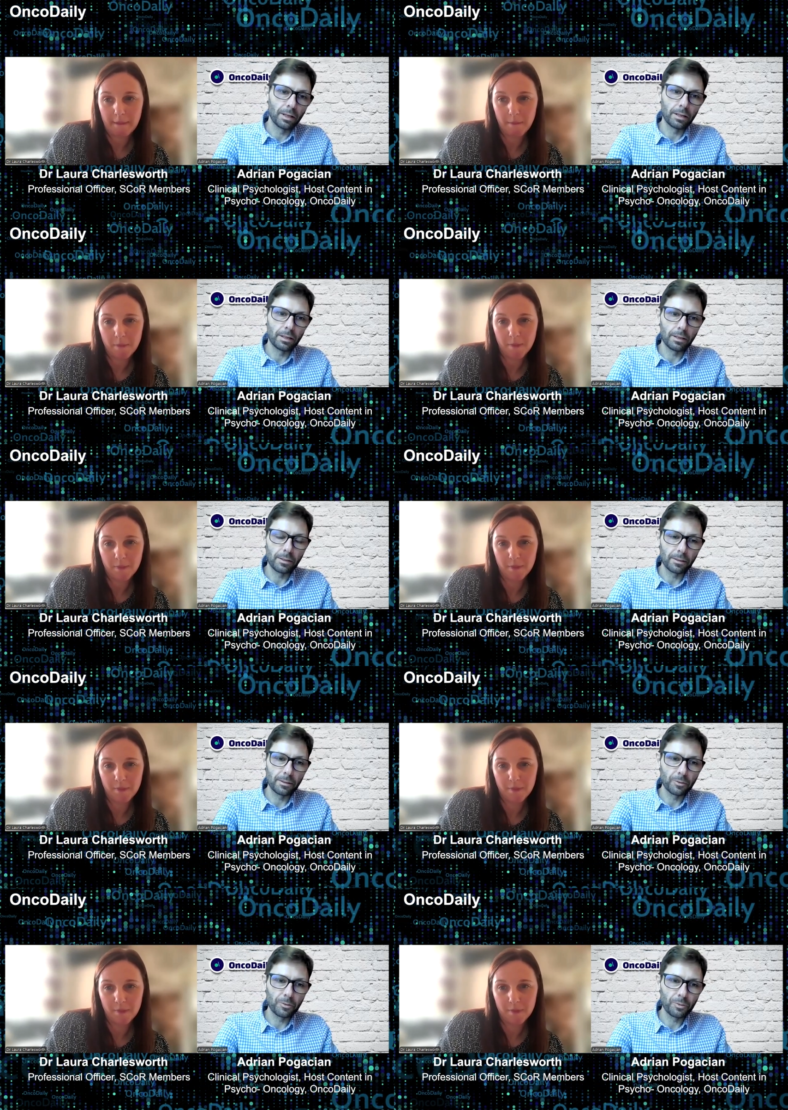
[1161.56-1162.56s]
Speaker 1: uh,
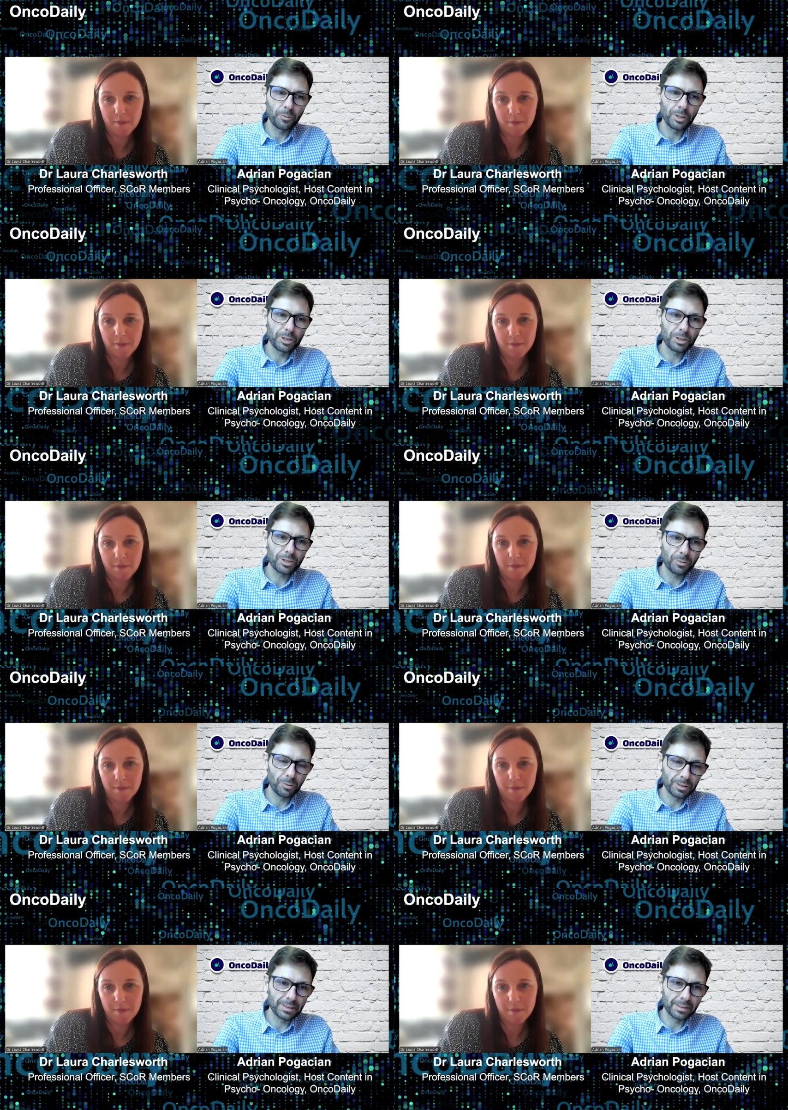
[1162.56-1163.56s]
which
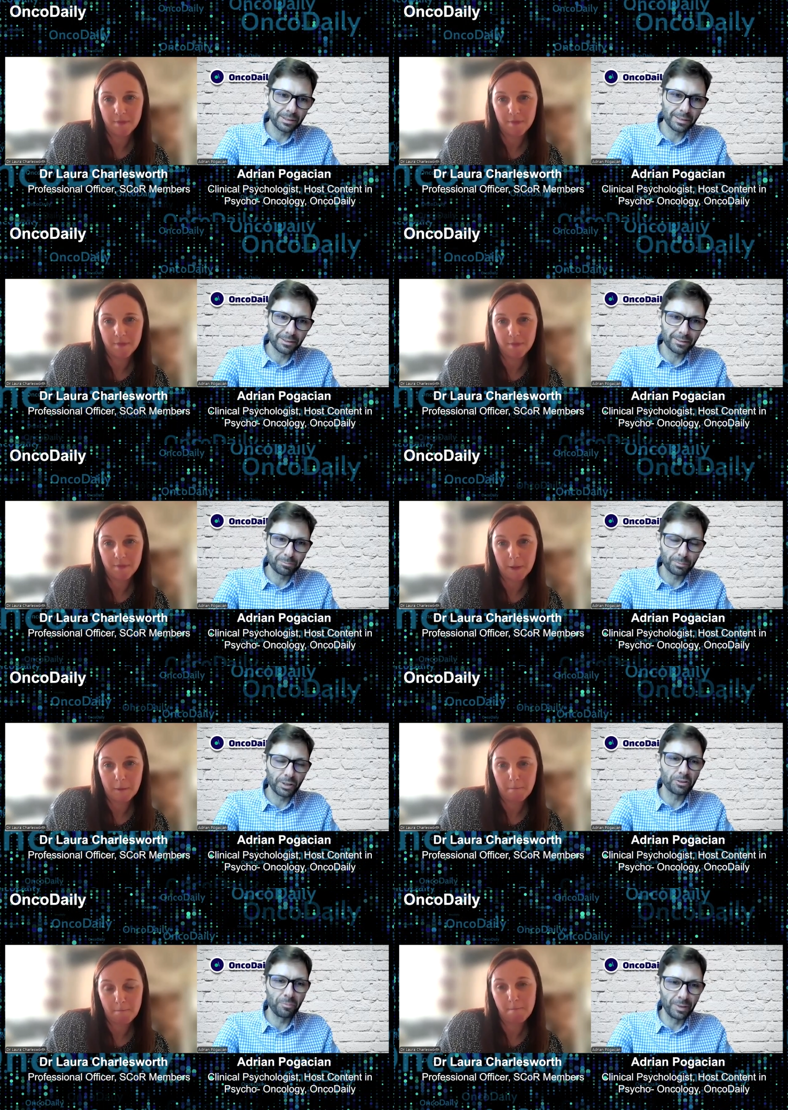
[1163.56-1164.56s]
was the
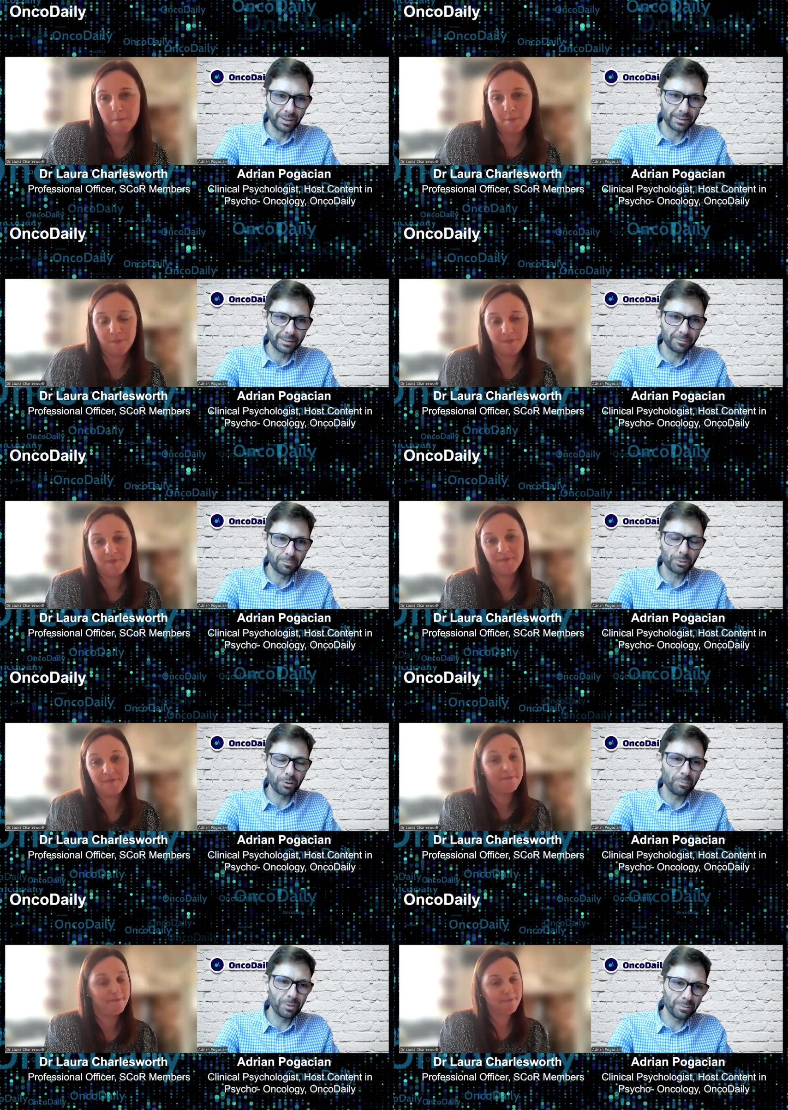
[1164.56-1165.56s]
predominant
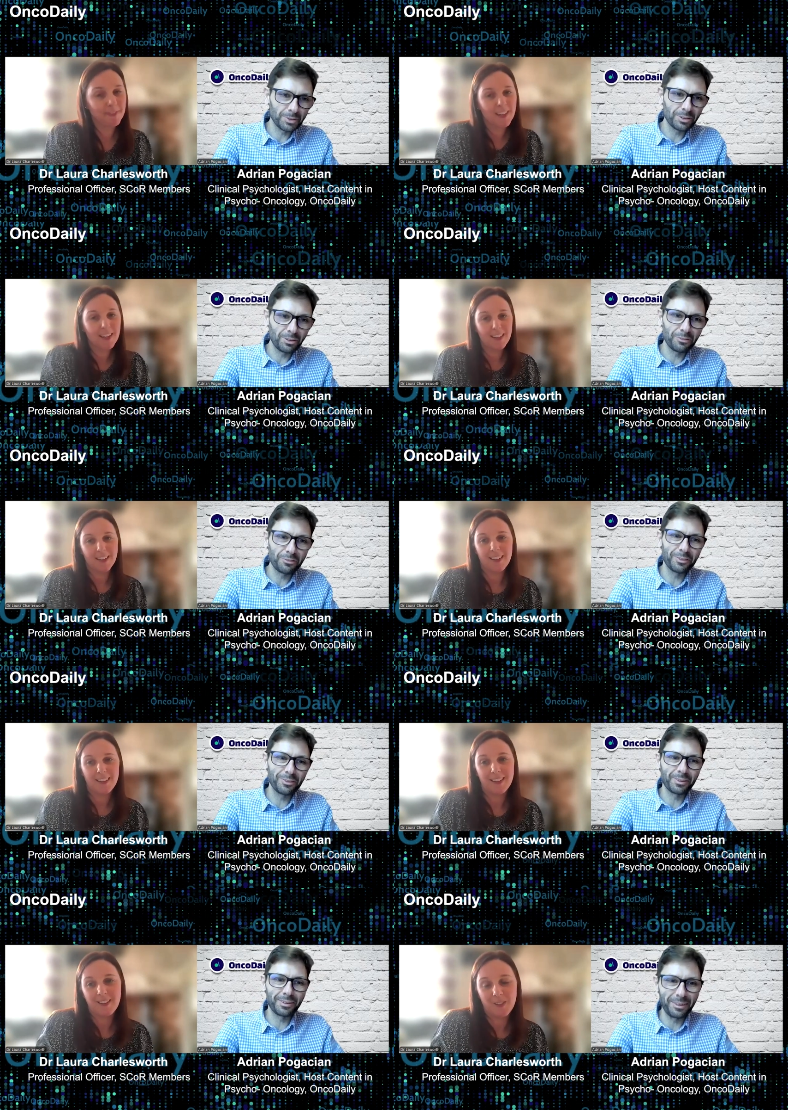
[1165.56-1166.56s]
problem solved
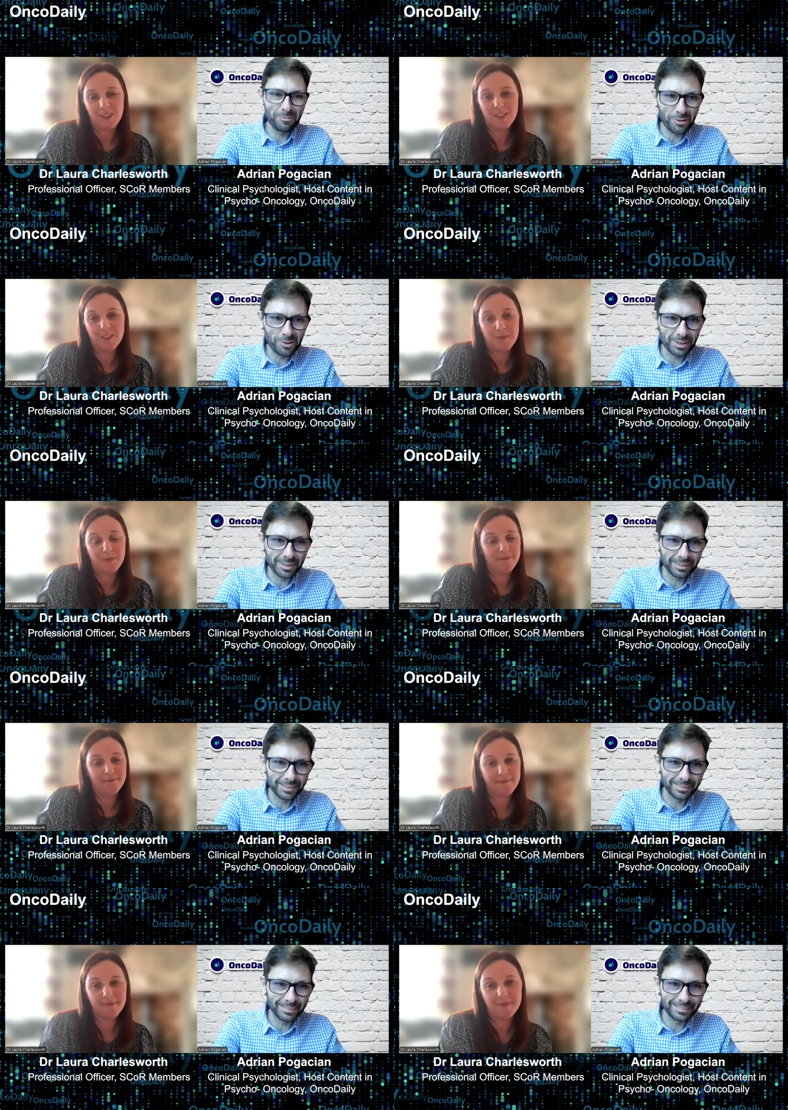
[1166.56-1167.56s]
or emotional
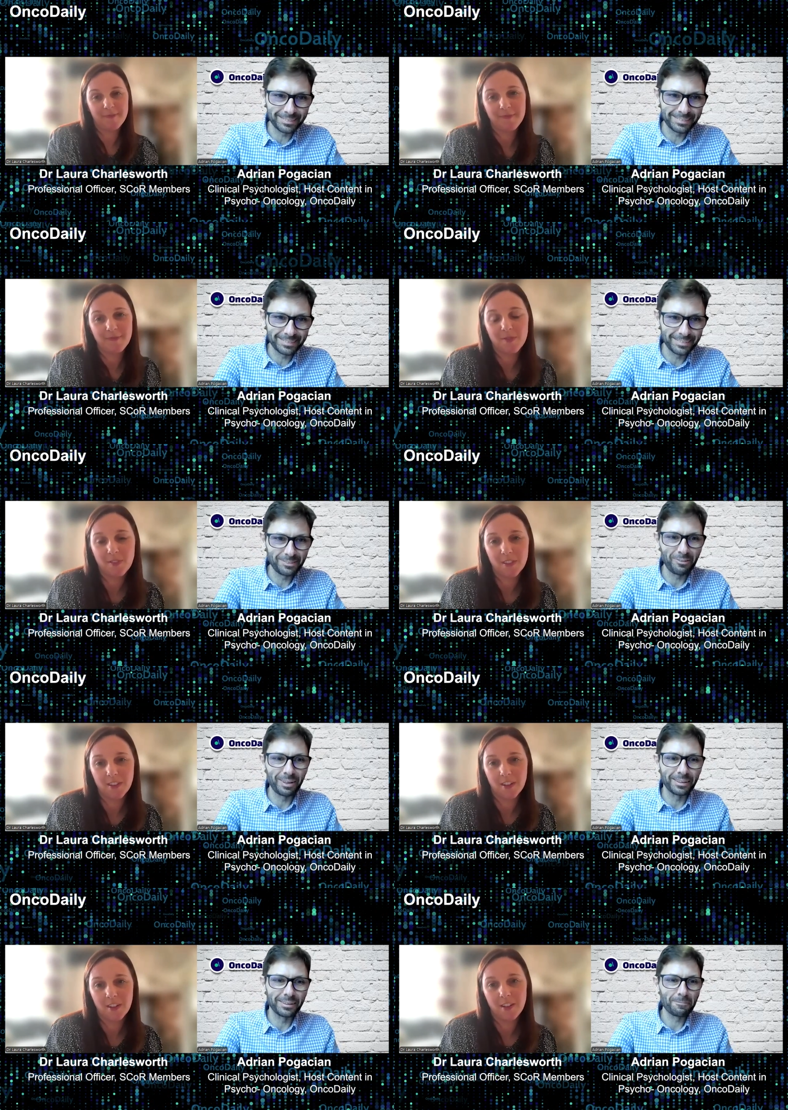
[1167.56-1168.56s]
uh,
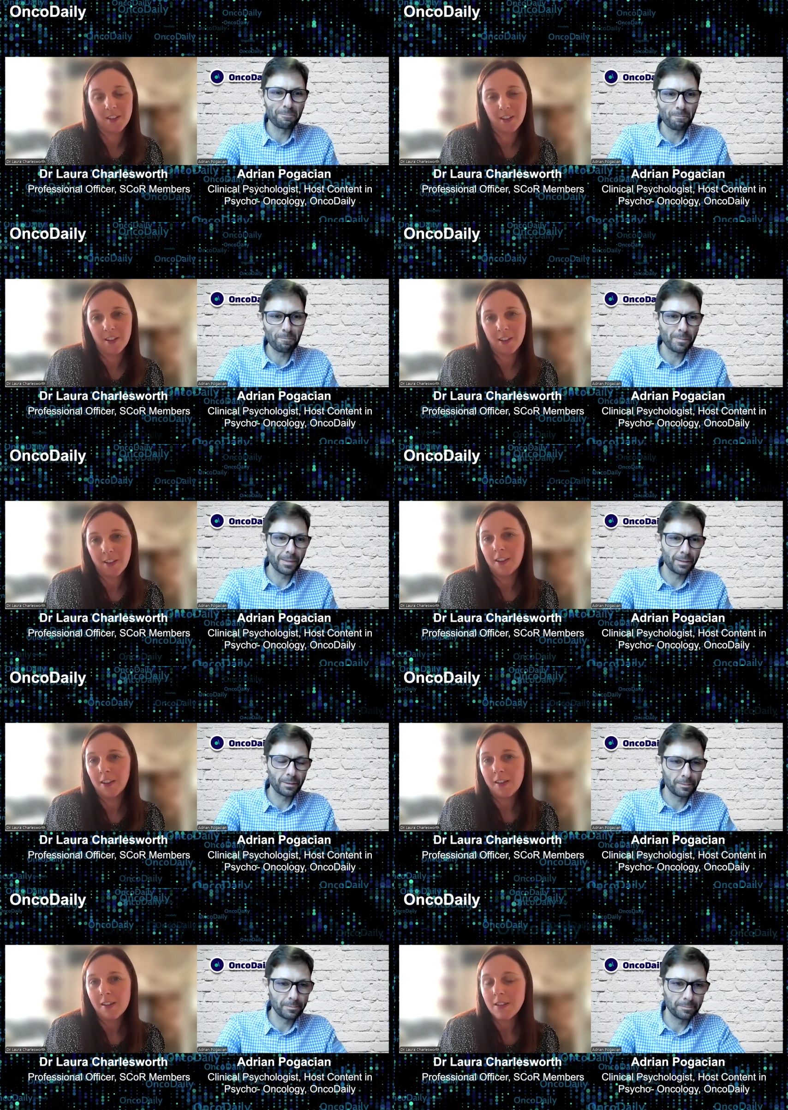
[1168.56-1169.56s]
one?
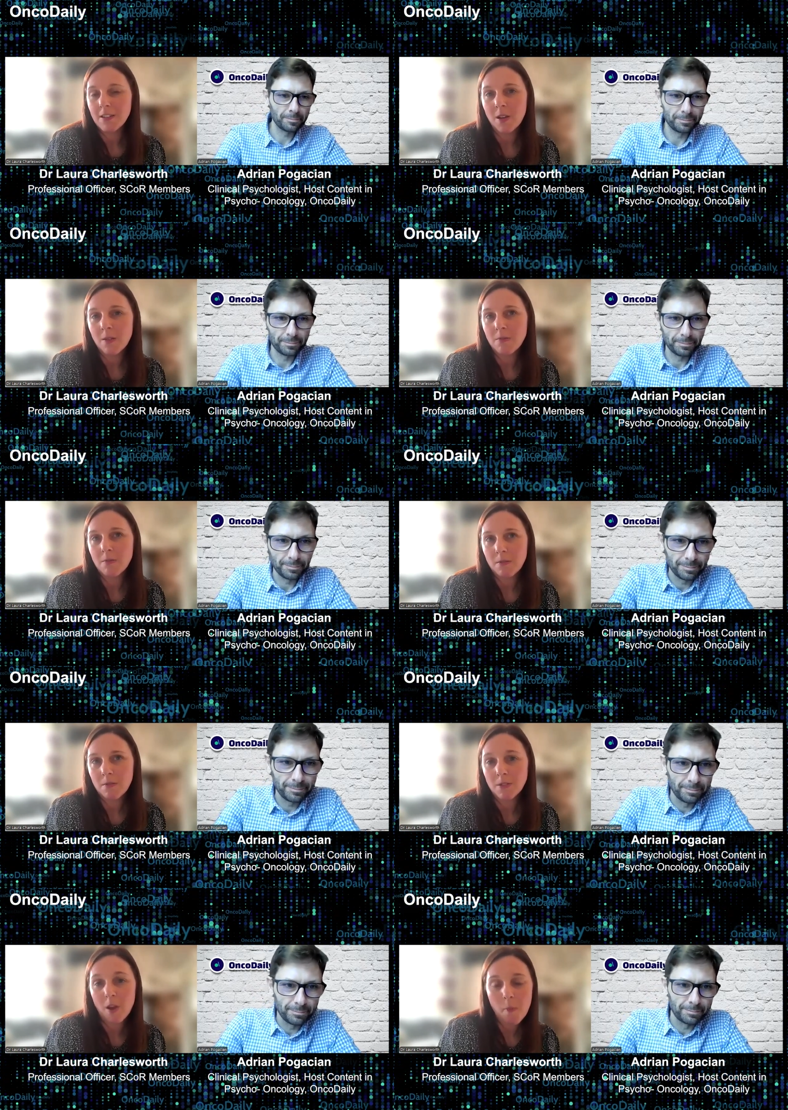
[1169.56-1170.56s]
Speaker 2: So,
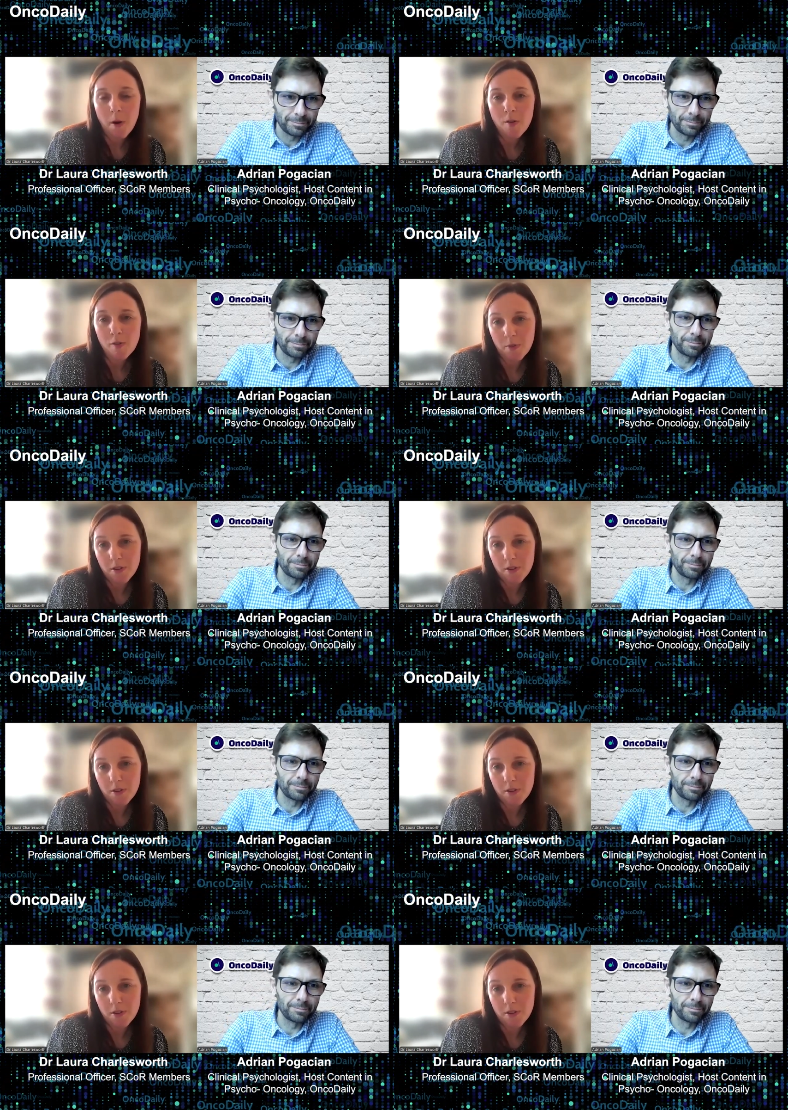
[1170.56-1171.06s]
so both